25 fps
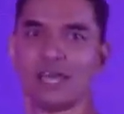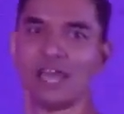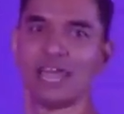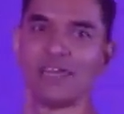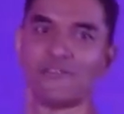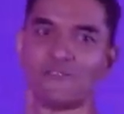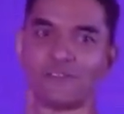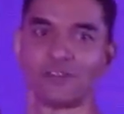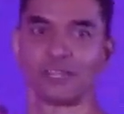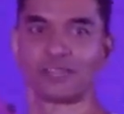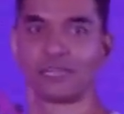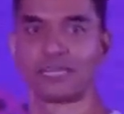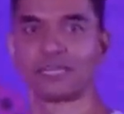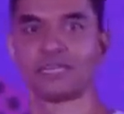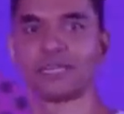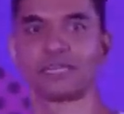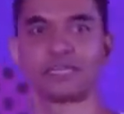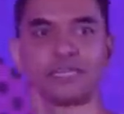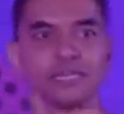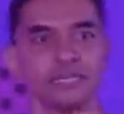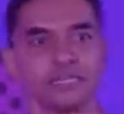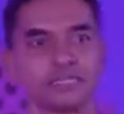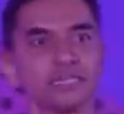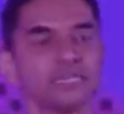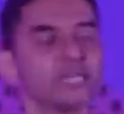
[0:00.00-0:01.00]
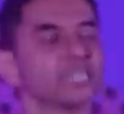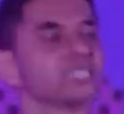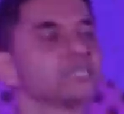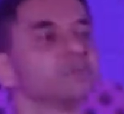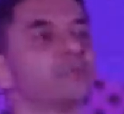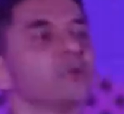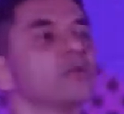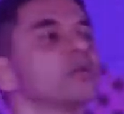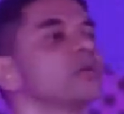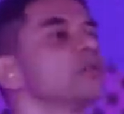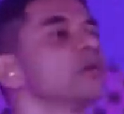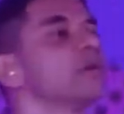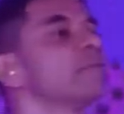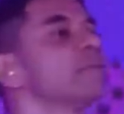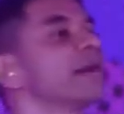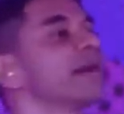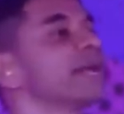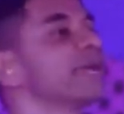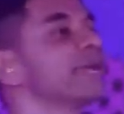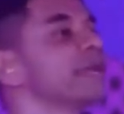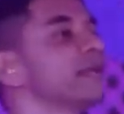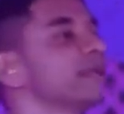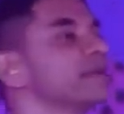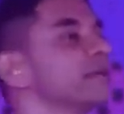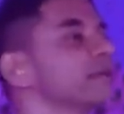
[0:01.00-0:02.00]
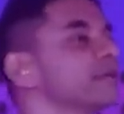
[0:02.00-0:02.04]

everything that the internet's put in your mind.